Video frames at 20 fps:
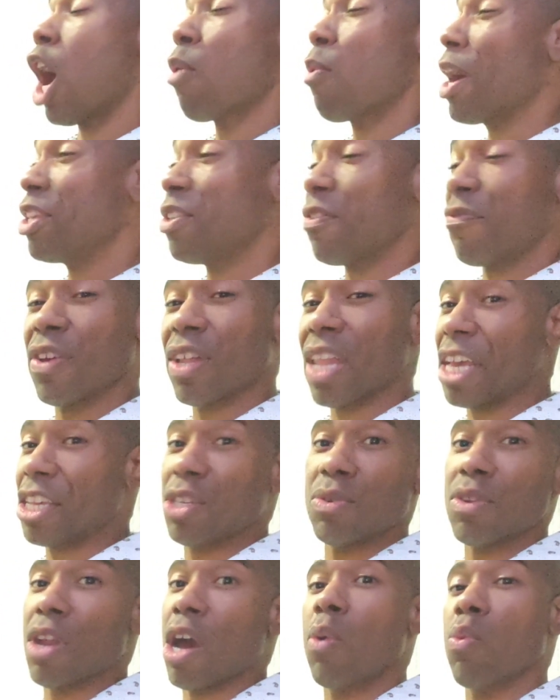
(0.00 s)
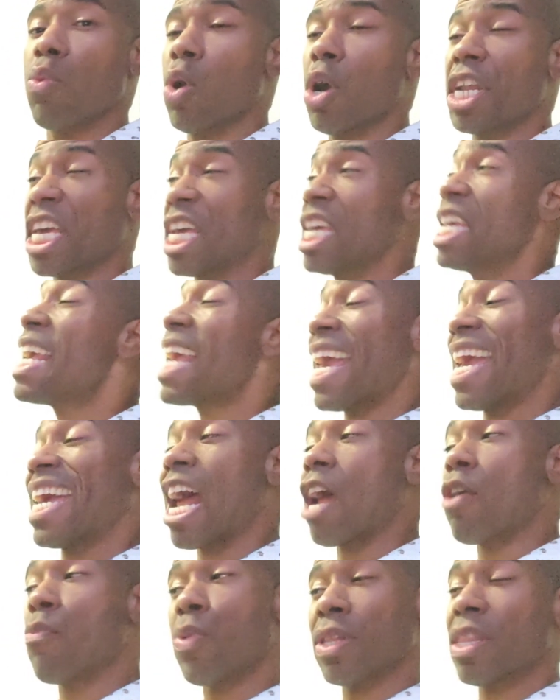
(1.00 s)
or why you feel like you don't want it.
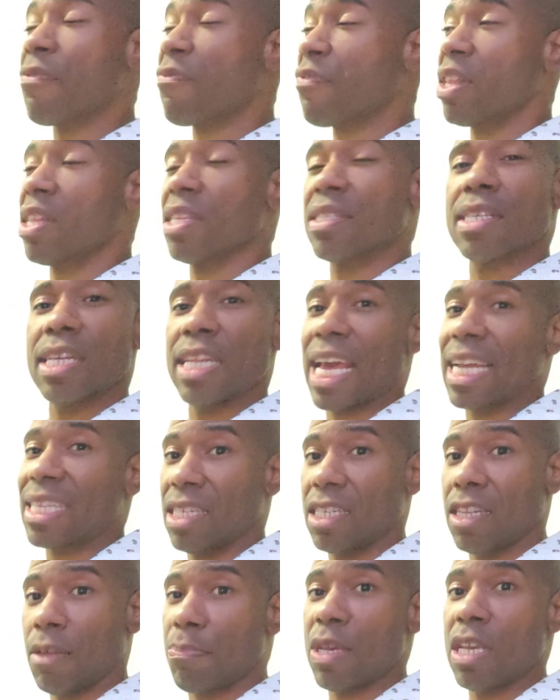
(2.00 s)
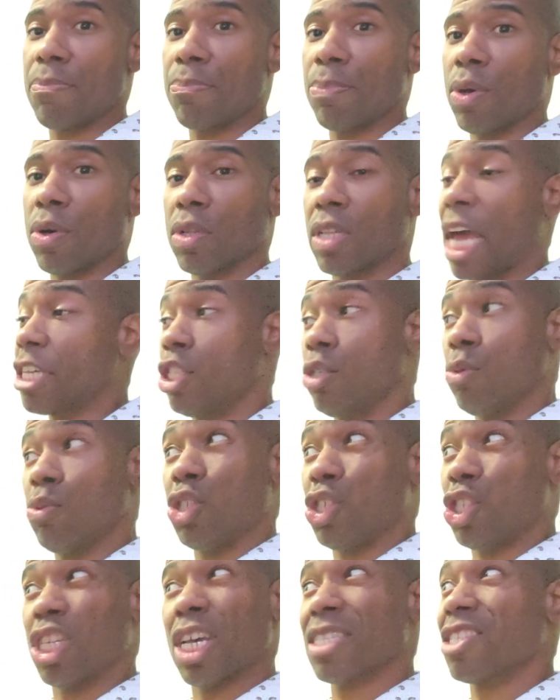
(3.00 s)
And I really feel it's connected to people. Like you
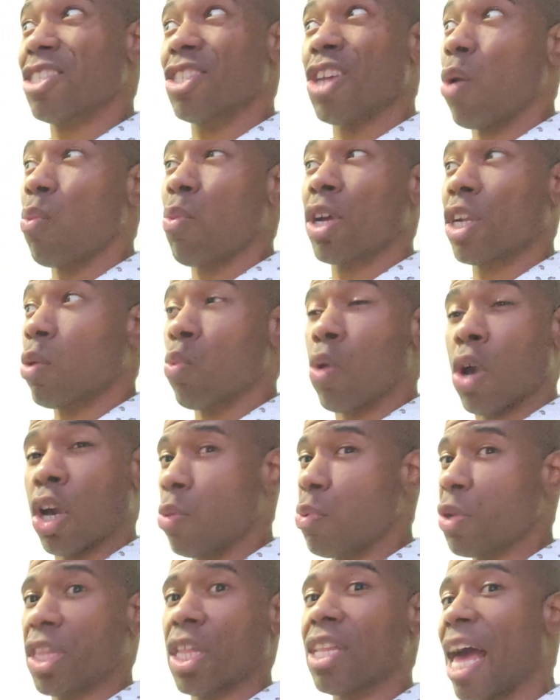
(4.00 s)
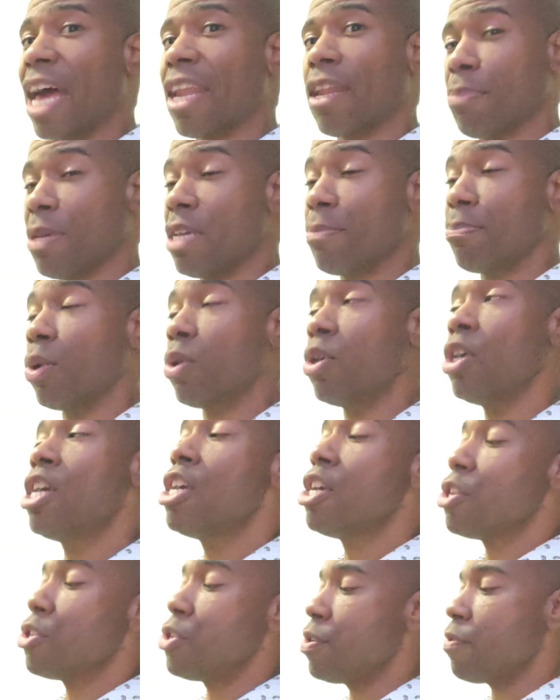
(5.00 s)
just don't want to work with a lot of people.
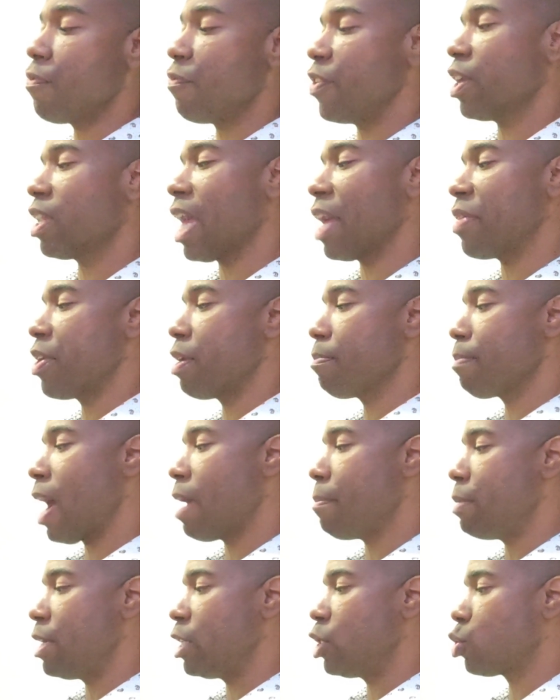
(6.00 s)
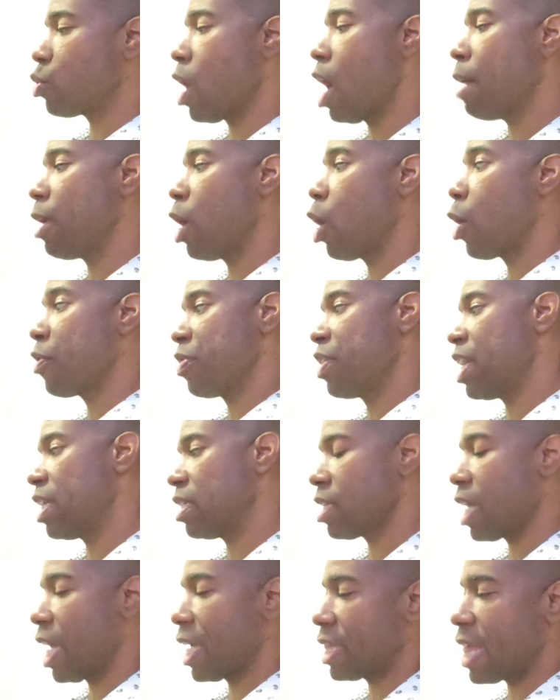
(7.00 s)
You feel like there might be drama or
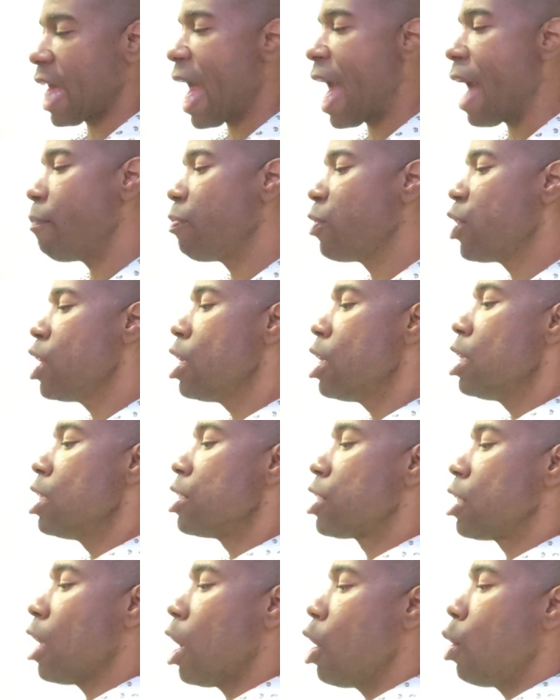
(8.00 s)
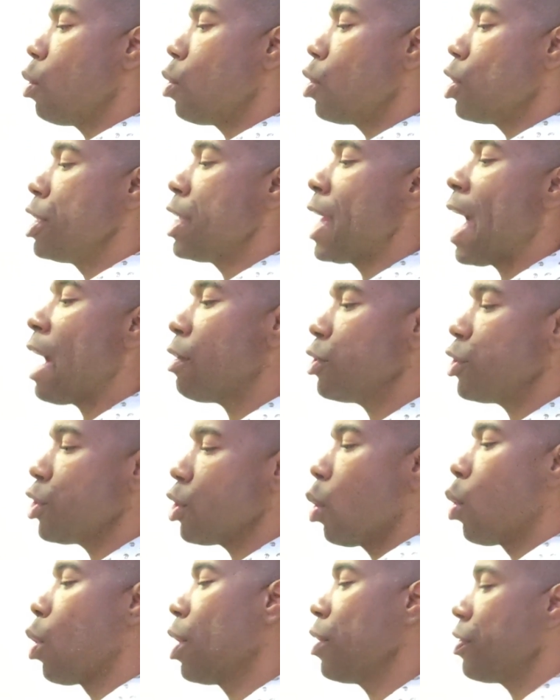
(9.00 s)
things like that. So now
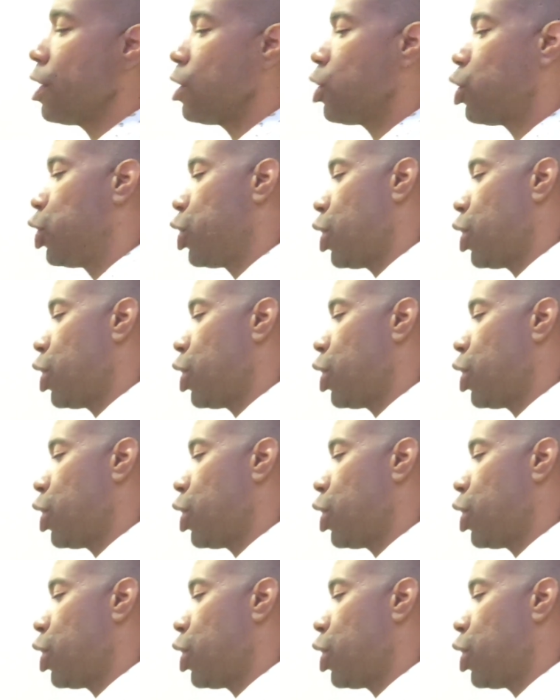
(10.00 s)
you're on this